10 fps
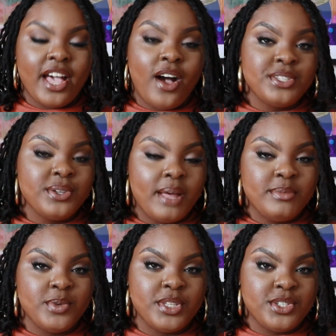It also
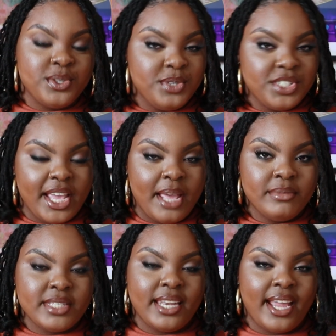comes with 2 shams,
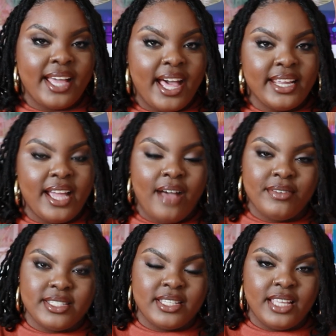and I got it
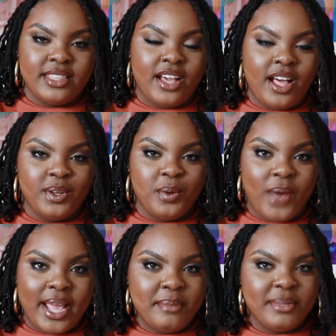obviously in the color
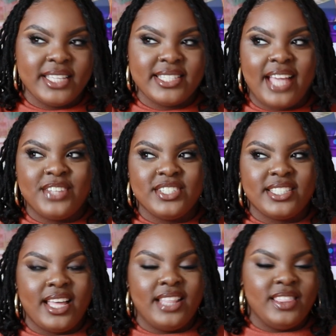white because I just
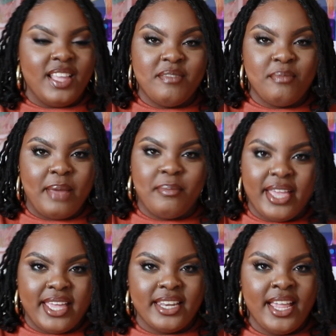love my
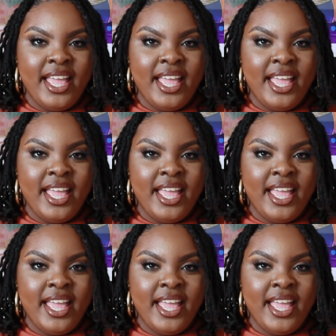bed